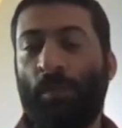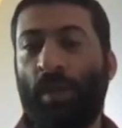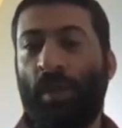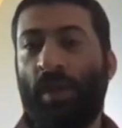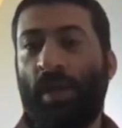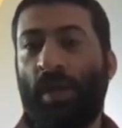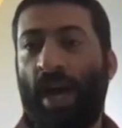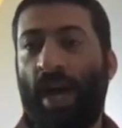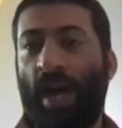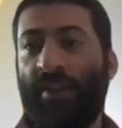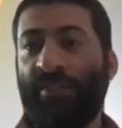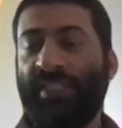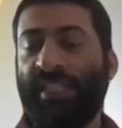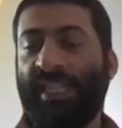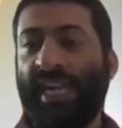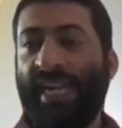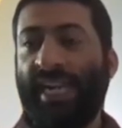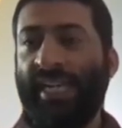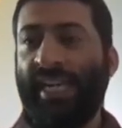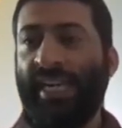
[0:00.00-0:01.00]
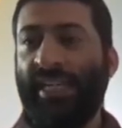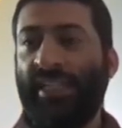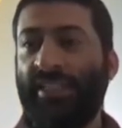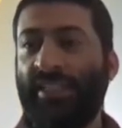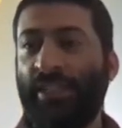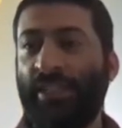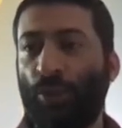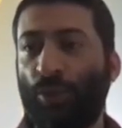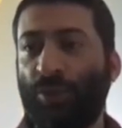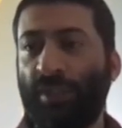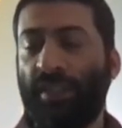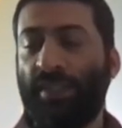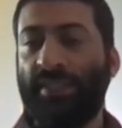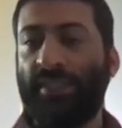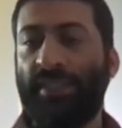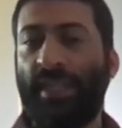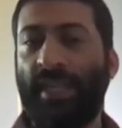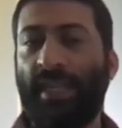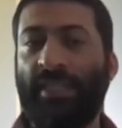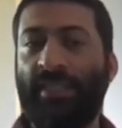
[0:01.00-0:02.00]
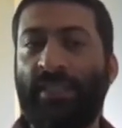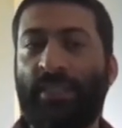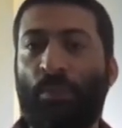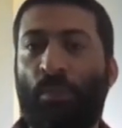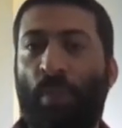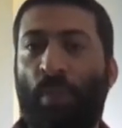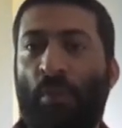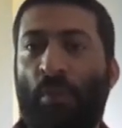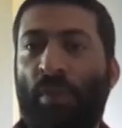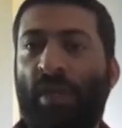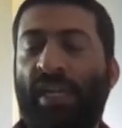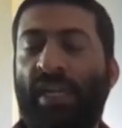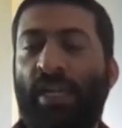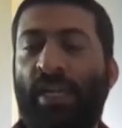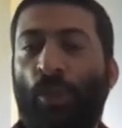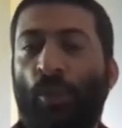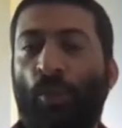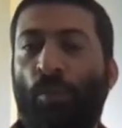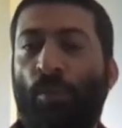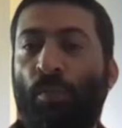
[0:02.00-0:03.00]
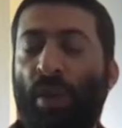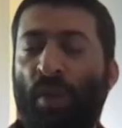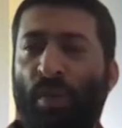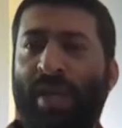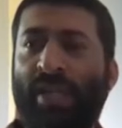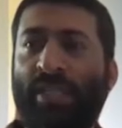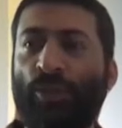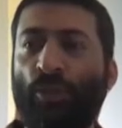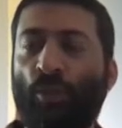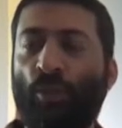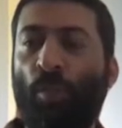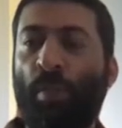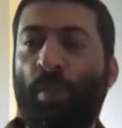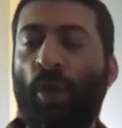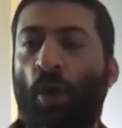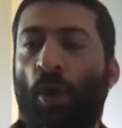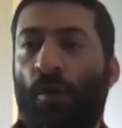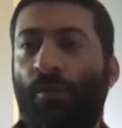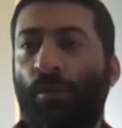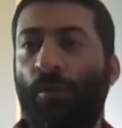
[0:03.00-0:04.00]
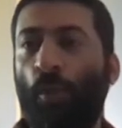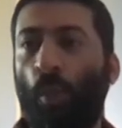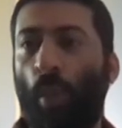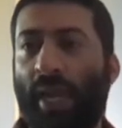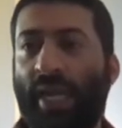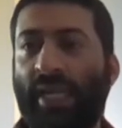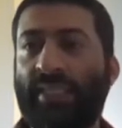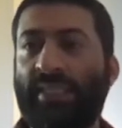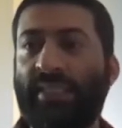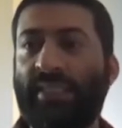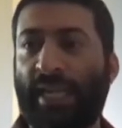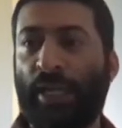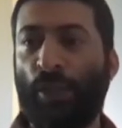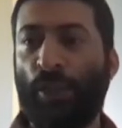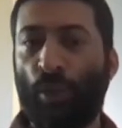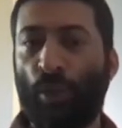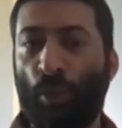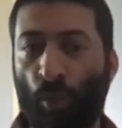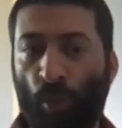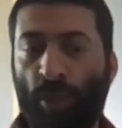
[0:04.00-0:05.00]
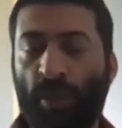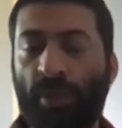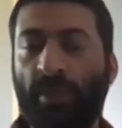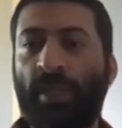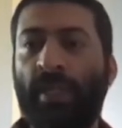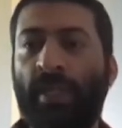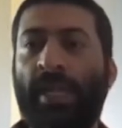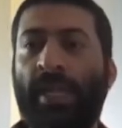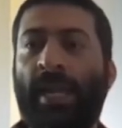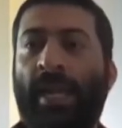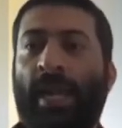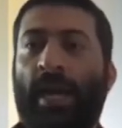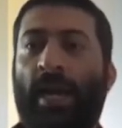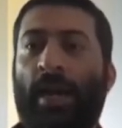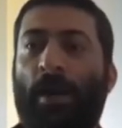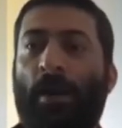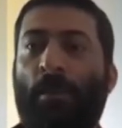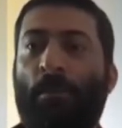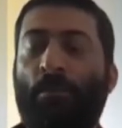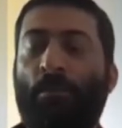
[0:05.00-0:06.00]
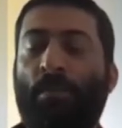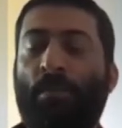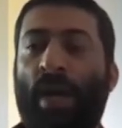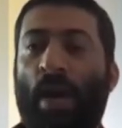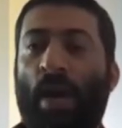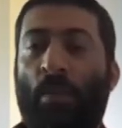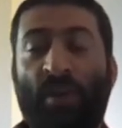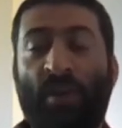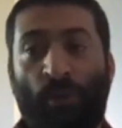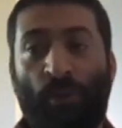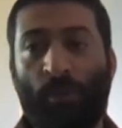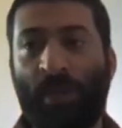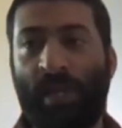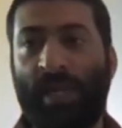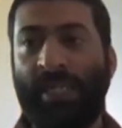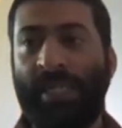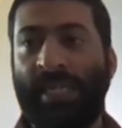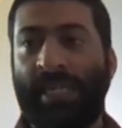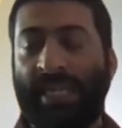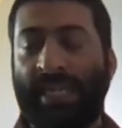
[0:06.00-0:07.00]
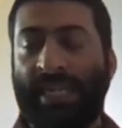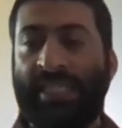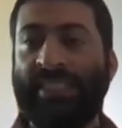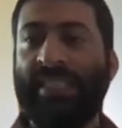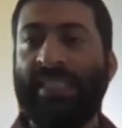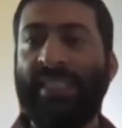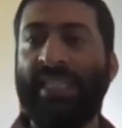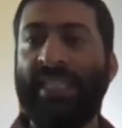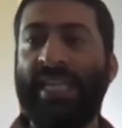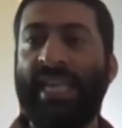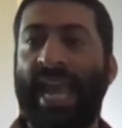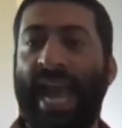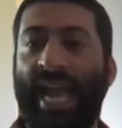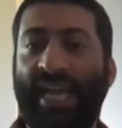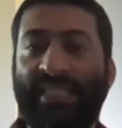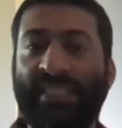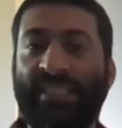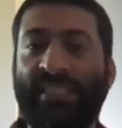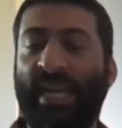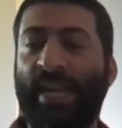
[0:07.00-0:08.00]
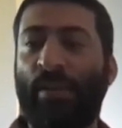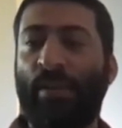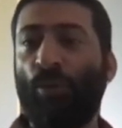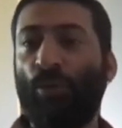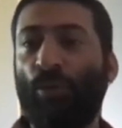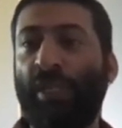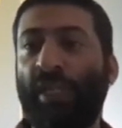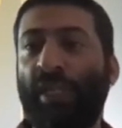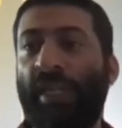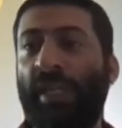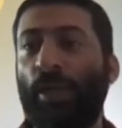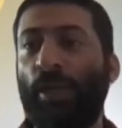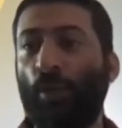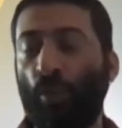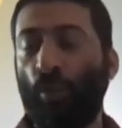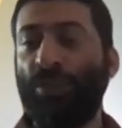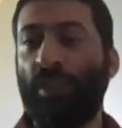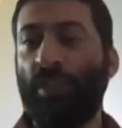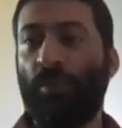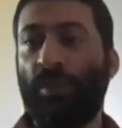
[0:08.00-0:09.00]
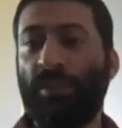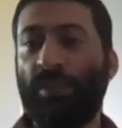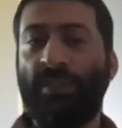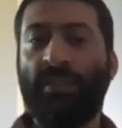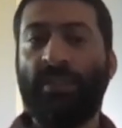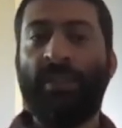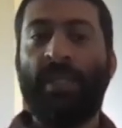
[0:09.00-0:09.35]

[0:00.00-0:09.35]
RFC 8806 is primarily to prevent snooping of queries sent to the root. Apart from that, decreasing the access time to the root servers.